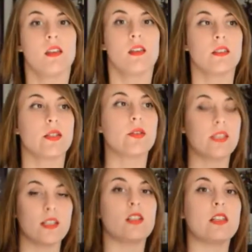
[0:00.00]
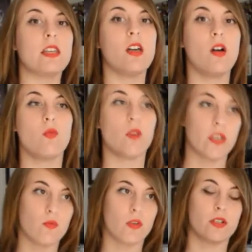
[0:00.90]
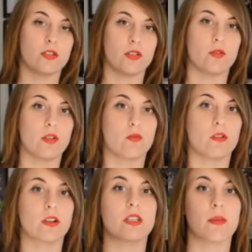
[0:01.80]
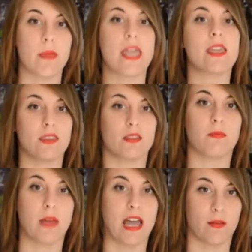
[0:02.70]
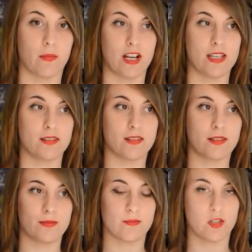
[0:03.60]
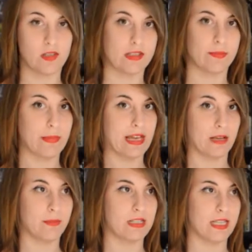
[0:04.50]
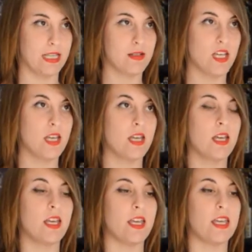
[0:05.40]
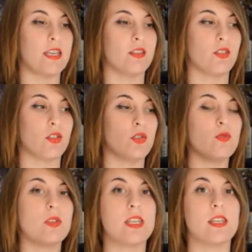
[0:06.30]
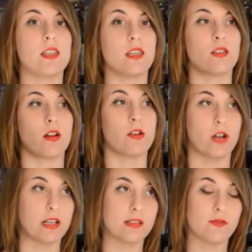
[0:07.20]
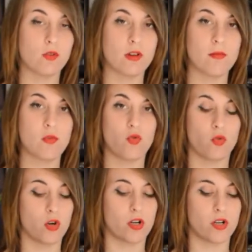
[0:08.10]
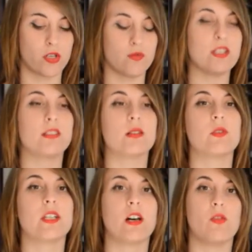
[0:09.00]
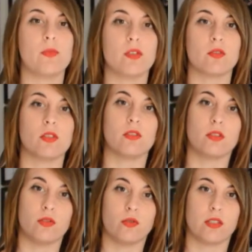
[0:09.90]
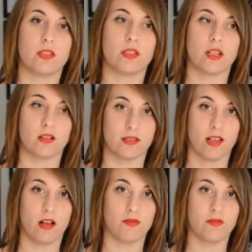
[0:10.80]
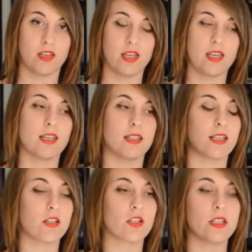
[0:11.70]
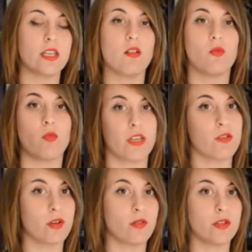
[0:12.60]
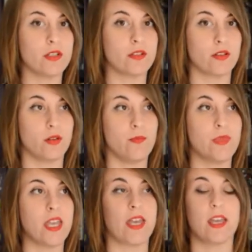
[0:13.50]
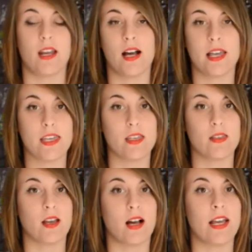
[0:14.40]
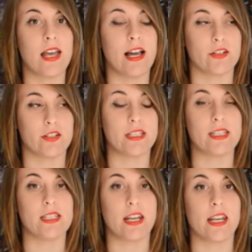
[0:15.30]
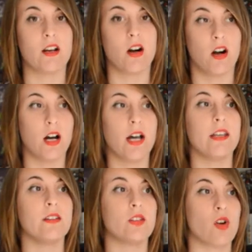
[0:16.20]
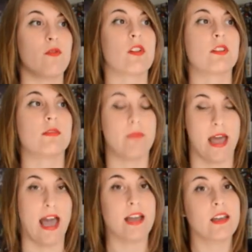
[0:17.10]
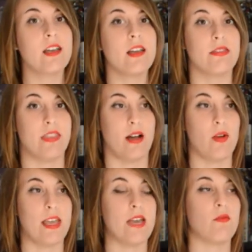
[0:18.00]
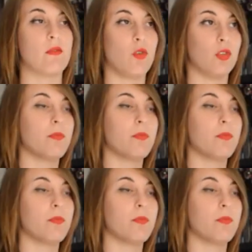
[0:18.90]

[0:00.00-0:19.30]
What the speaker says: So essentially what you want to do in order to make this back brace, or this back plate, is you need either a dress form or you need someone to help you so you can do this to yourself. Essentially what you are going to do, and I actually did it on Topher's back, that way it would mold